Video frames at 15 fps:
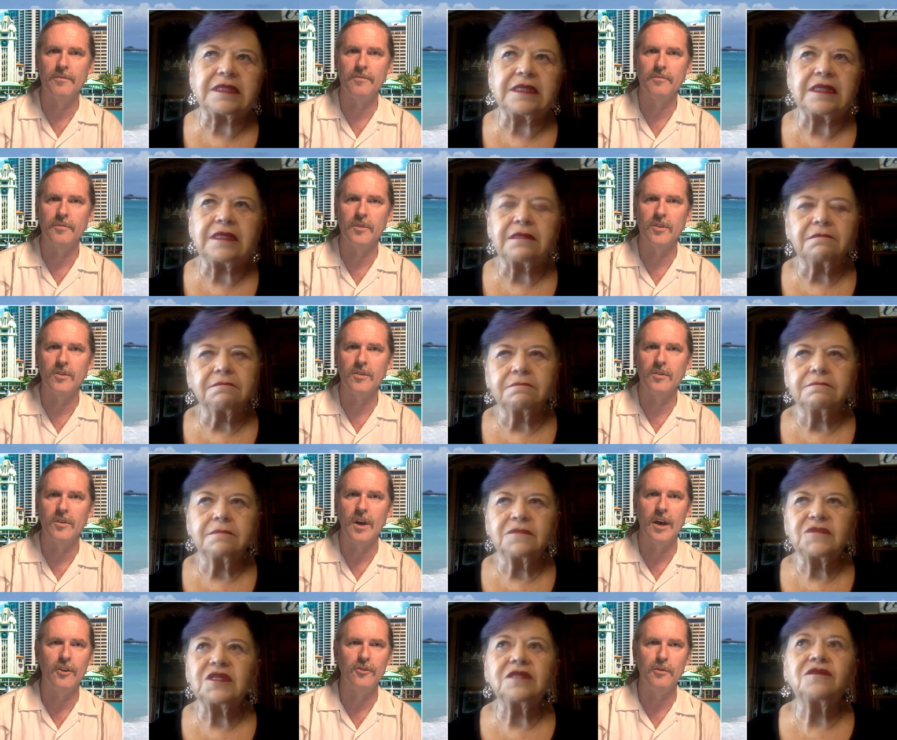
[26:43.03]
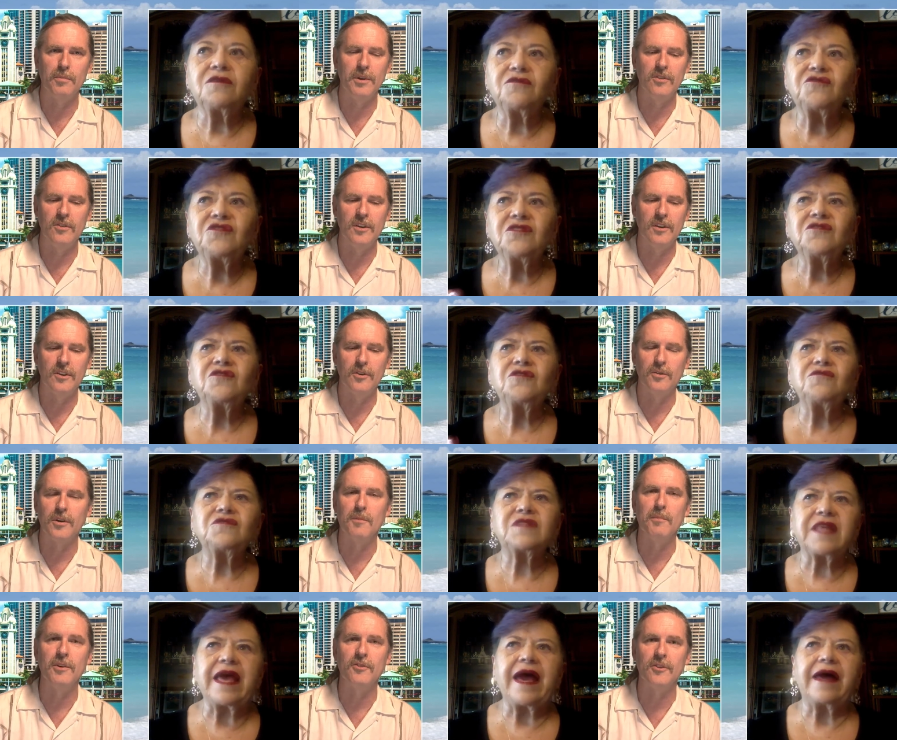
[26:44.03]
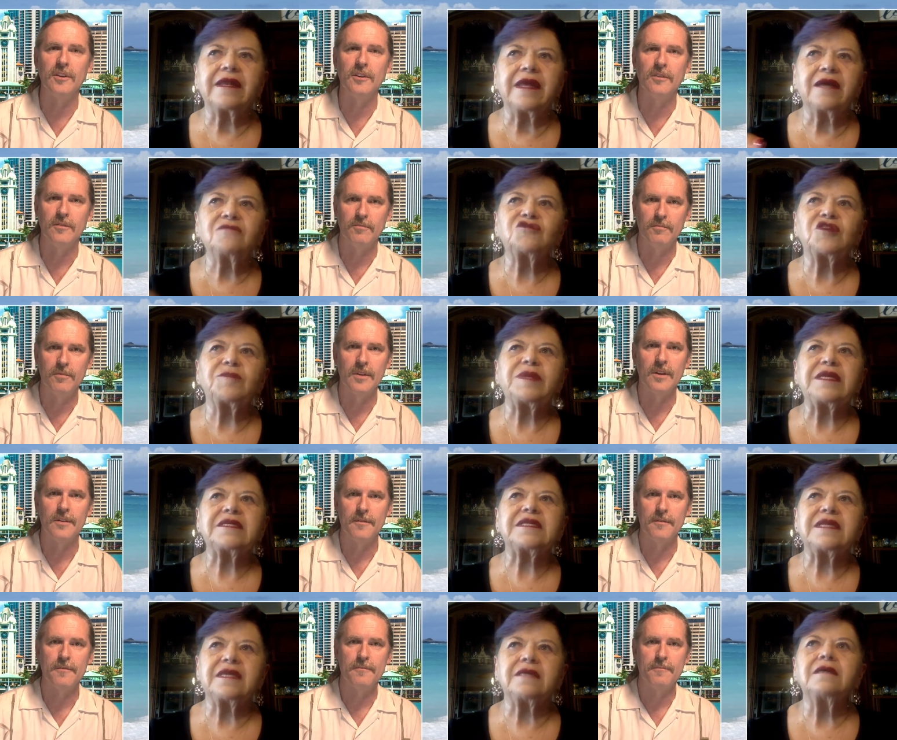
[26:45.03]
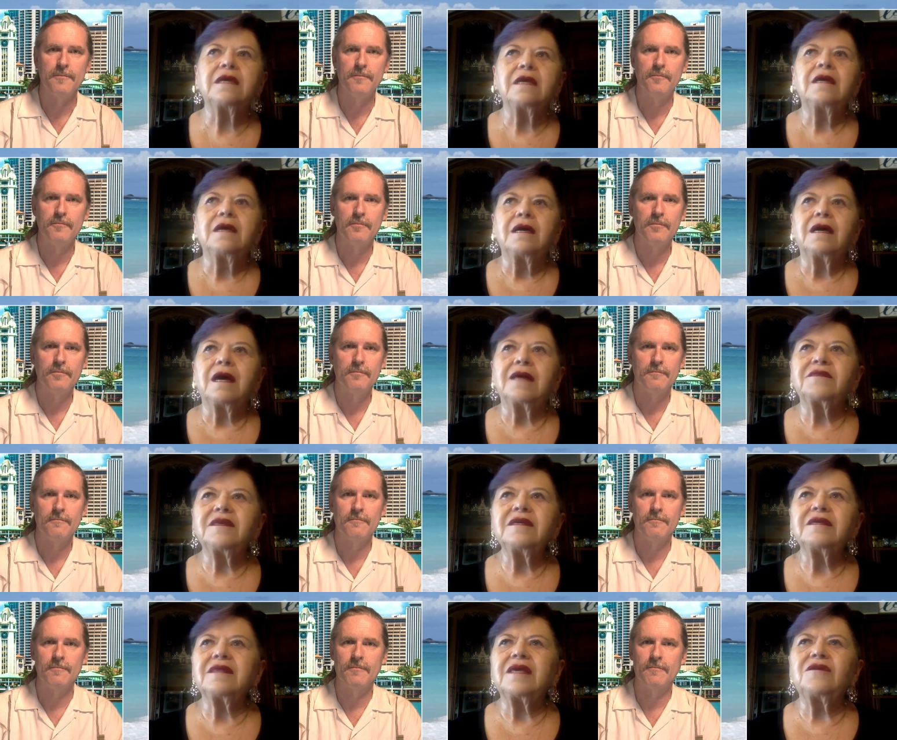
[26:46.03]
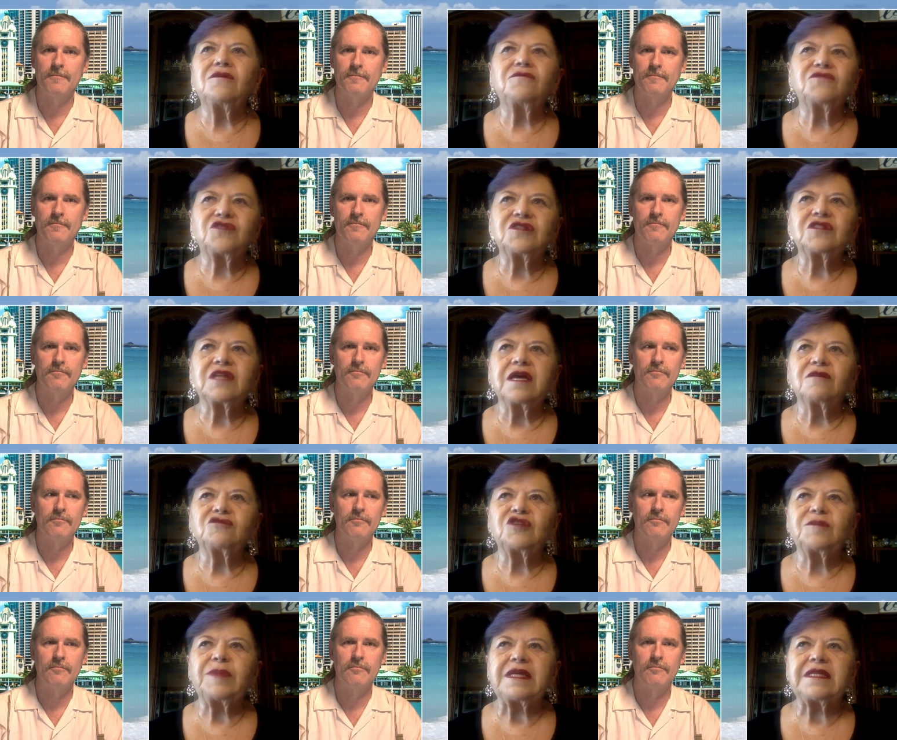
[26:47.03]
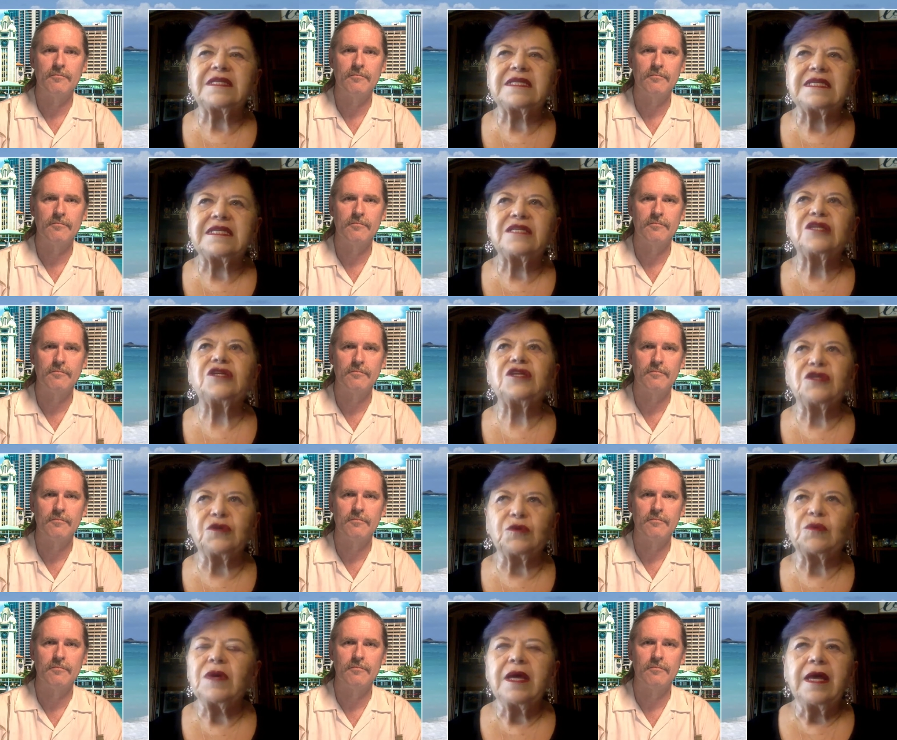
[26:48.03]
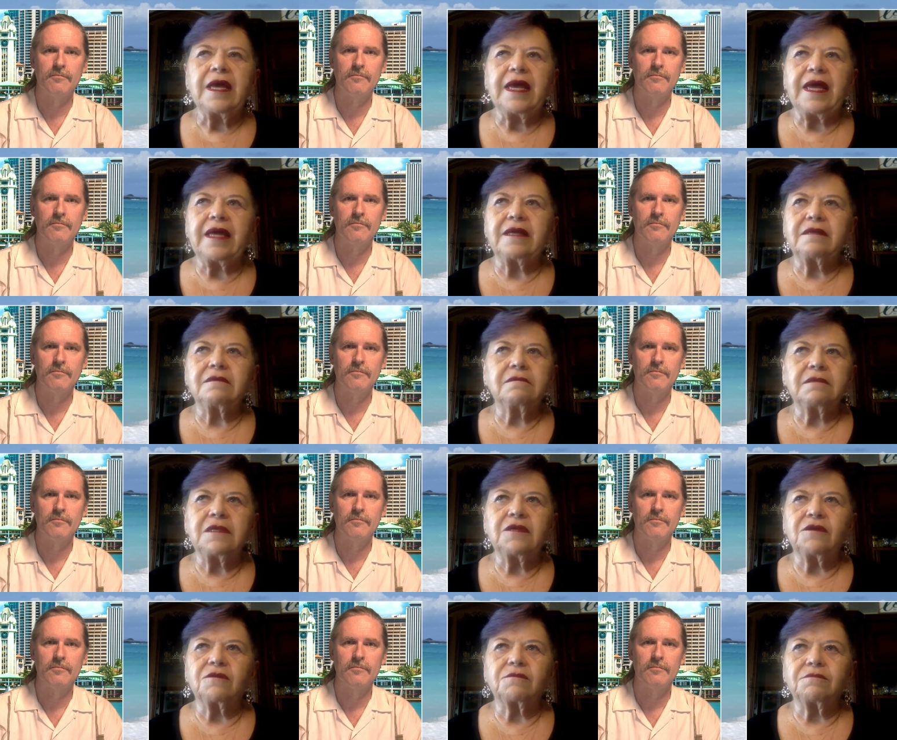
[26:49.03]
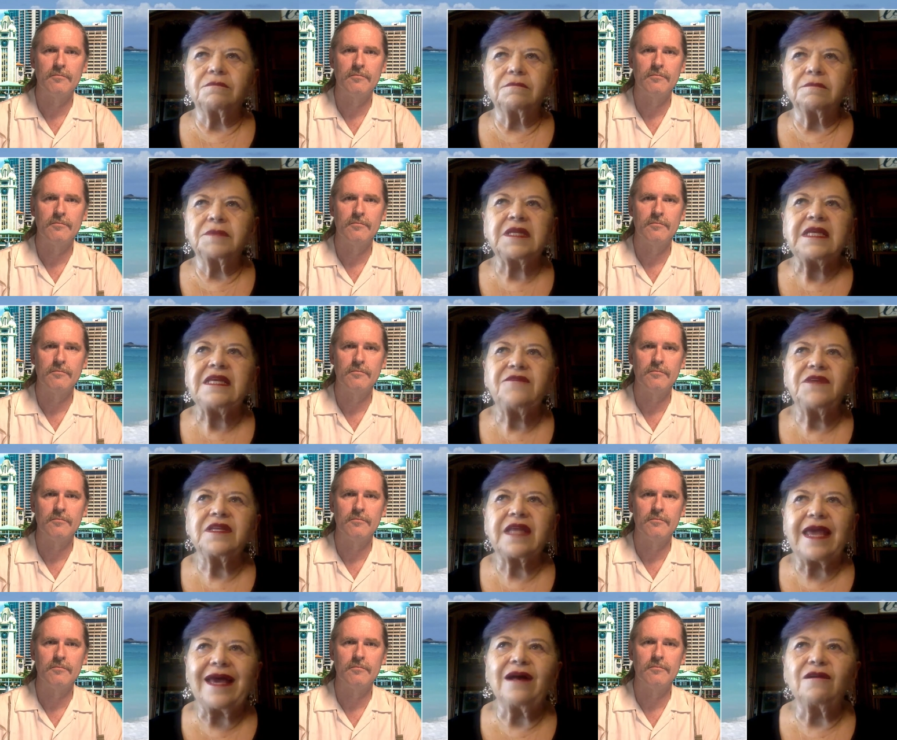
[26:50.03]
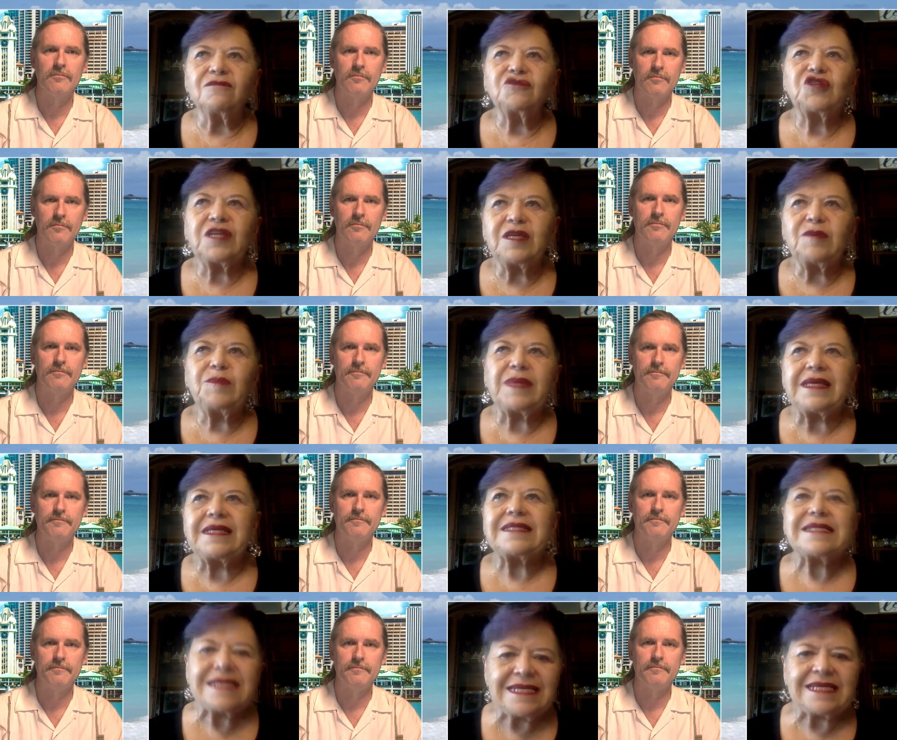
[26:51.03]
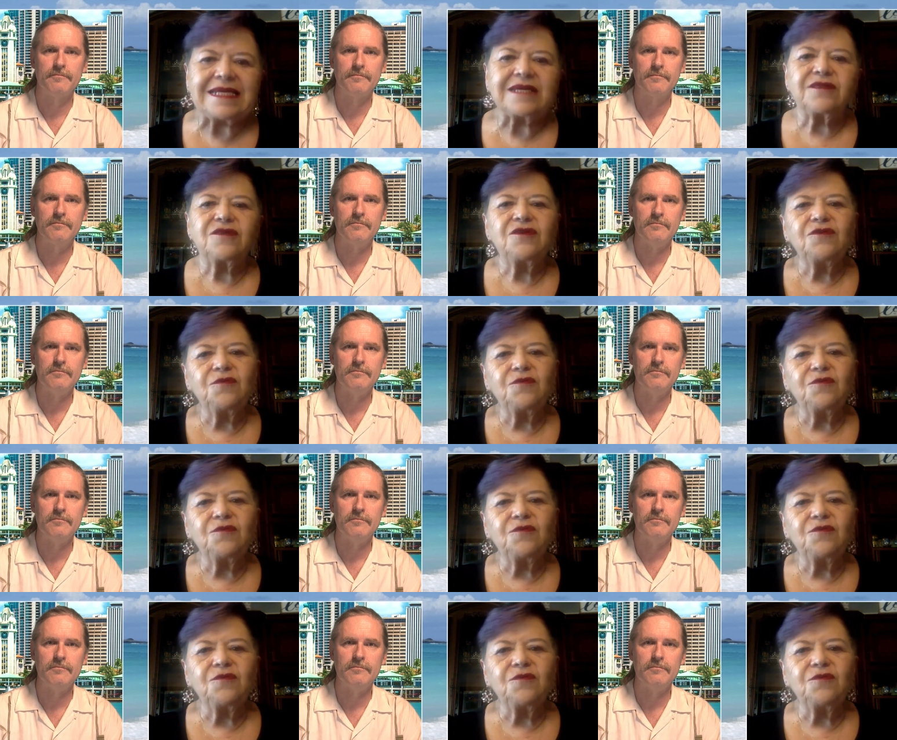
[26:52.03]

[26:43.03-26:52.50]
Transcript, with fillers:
Speaker 1: T,
Speaker 2: uh, L G B T Q commission, that, L G B T.
Speaker 1: I think they use just L G B T Q, and you know, but even L G B T. If